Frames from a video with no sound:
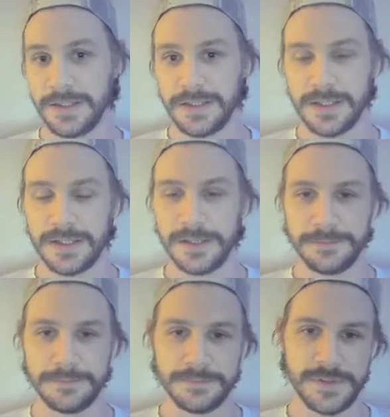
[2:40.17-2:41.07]

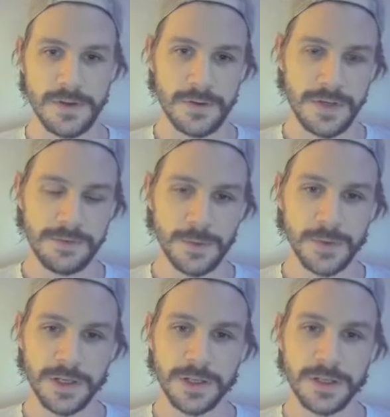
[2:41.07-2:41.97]
So if you
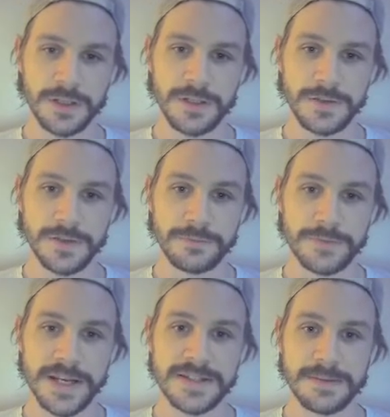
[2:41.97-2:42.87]
were going to use the
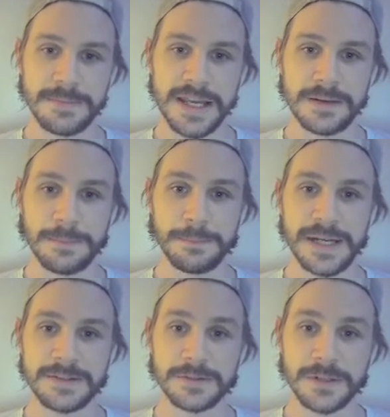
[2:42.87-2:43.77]
Razor main
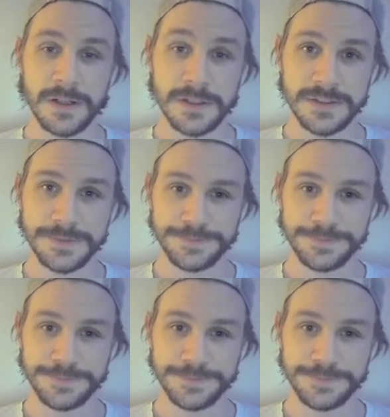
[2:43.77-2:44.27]
Battle Guard,